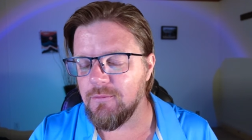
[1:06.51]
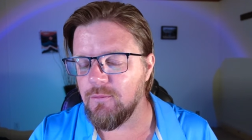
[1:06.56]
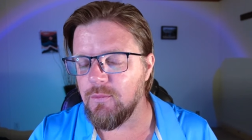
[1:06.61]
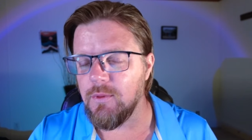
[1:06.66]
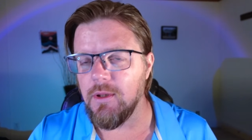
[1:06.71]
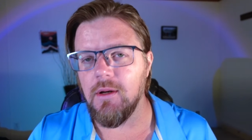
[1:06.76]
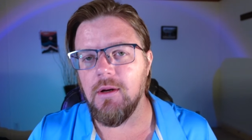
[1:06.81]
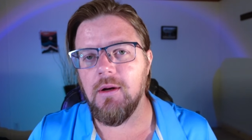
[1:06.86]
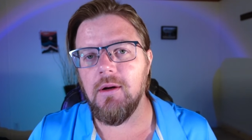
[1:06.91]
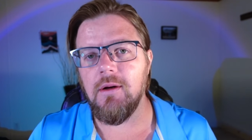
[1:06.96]

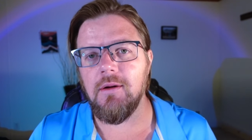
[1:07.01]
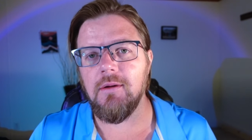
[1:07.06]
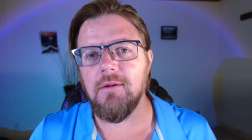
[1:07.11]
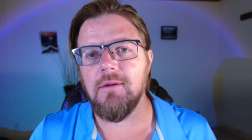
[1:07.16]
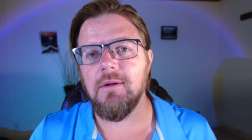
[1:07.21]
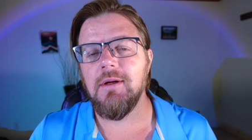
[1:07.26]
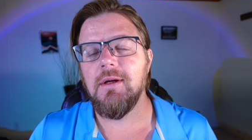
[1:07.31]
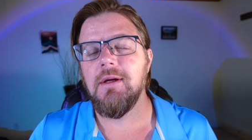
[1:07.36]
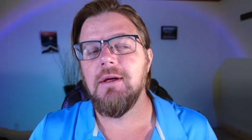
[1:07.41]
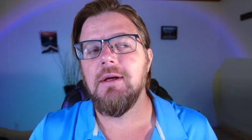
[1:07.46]
We
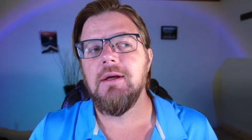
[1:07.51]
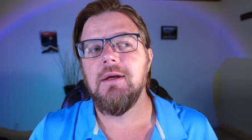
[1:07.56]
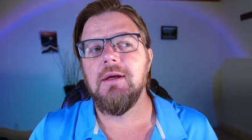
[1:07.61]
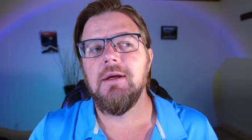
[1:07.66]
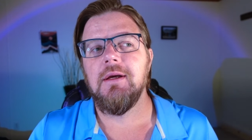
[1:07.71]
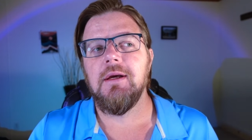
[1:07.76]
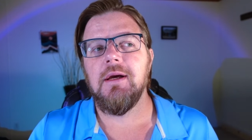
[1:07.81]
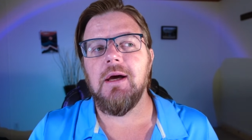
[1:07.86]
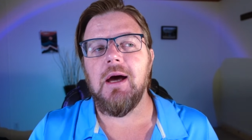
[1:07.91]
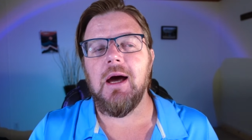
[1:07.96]
all,
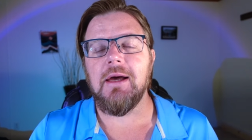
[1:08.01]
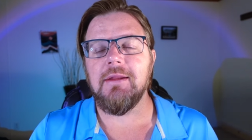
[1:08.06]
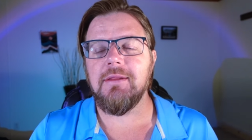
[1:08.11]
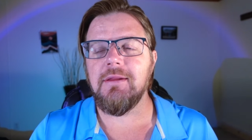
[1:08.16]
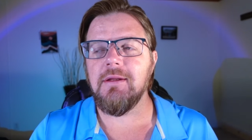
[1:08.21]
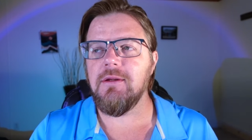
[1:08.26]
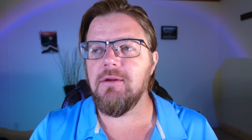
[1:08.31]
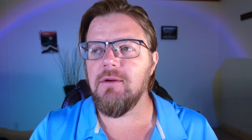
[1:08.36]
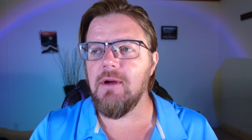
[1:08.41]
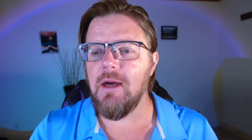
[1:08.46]
I
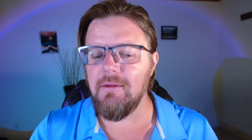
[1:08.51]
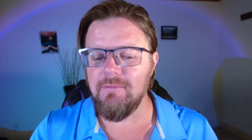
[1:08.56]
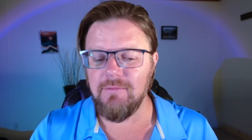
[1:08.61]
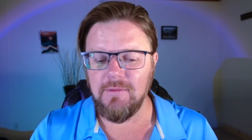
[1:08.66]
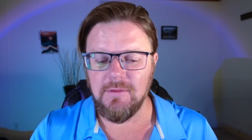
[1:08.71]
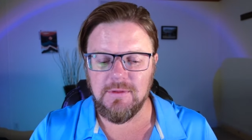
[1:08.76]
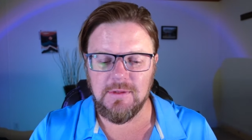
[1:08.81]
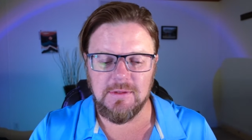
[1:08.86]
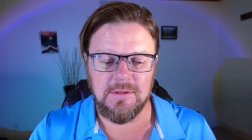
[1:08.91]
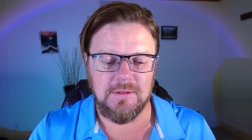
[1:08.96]
think you have
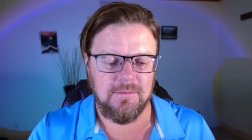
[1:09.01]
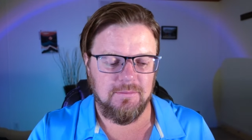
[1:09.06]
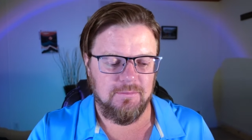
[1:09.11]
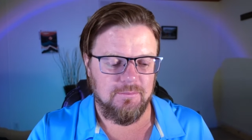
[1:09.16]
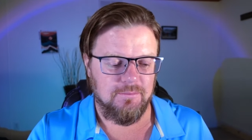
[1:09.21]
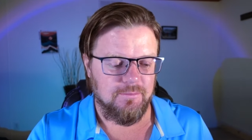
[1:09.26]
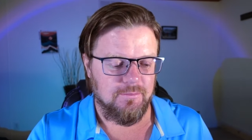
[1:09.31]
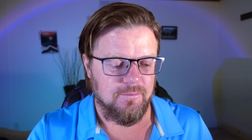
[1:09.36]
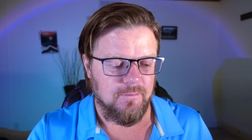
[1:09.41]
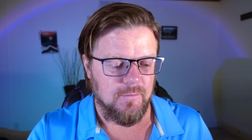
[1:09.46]
to just,
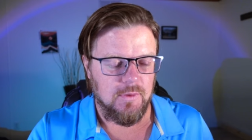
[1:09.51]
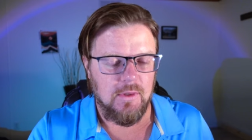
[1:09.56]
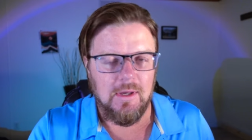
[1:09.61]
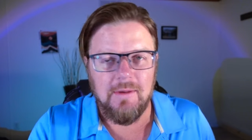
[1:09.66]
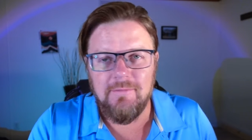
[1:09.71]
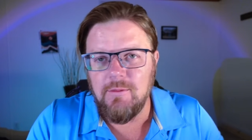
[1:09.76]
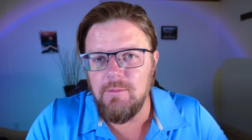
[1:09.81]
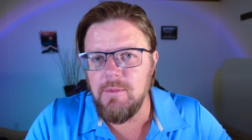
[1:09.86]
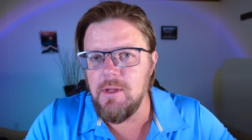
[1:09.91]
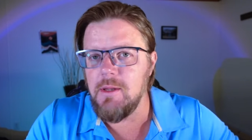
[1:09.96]
you
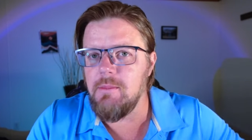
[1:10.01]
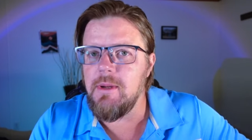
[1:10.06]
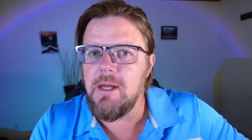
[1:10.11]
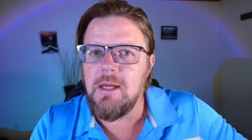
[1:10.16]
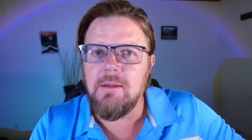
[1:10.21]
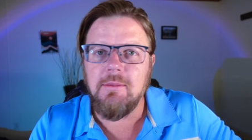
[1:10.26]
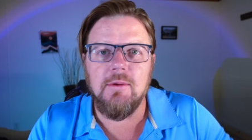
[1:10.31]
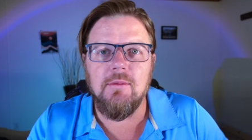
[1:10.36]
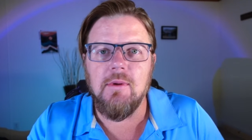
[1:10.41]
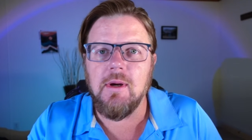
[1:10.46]
have to be a
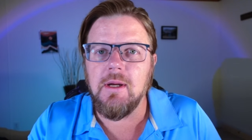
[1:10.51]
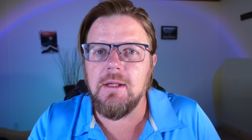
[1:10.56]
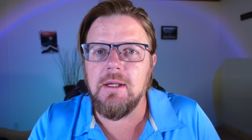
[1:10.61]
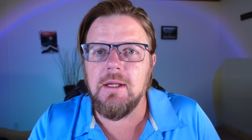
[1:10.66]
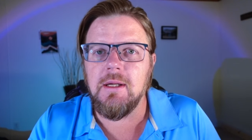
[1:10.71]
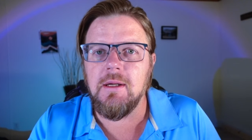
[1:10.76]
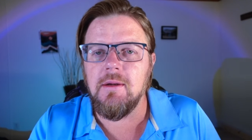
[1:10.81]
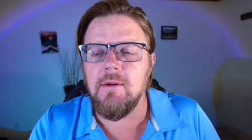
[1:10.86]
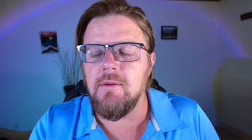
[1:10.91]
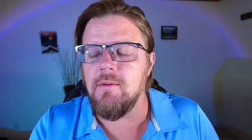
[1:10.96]
baby right
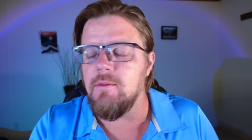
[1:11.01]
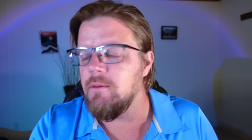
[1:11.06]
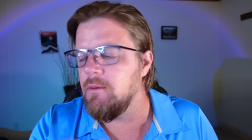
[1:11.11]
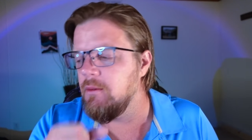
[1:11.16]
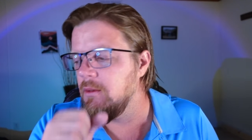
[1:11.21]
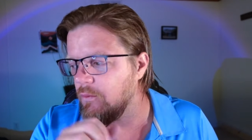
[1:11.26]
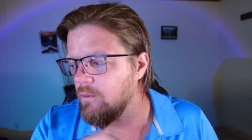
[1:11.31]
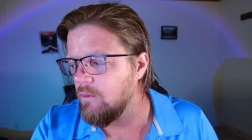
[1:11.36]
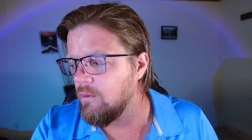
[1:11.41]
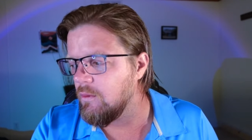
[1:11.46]
now
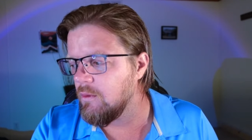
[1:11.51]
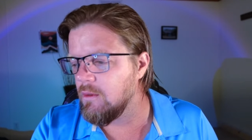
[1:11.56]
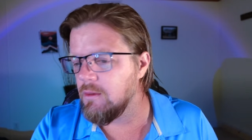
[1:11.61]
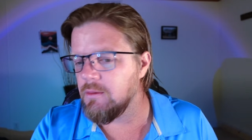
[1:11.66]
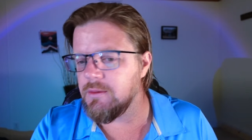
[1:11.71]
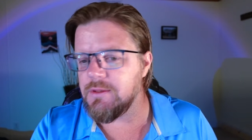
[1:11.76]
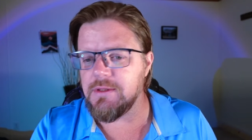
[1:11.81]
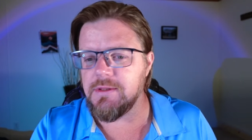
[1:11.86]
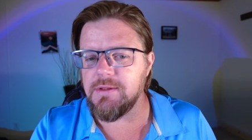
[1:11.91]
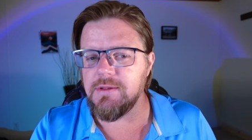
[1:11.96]
or
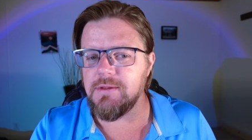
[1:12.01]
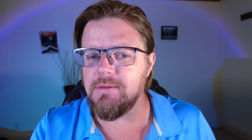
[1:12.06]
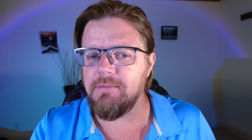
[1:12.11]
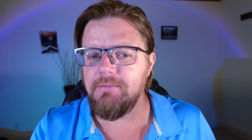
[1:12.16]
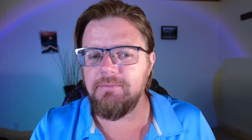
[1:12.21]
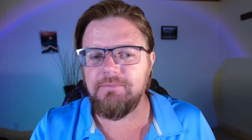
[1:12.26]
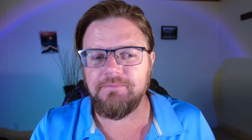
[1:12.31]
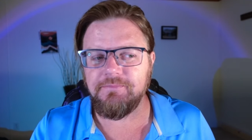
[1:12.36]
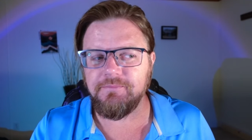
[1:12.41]
just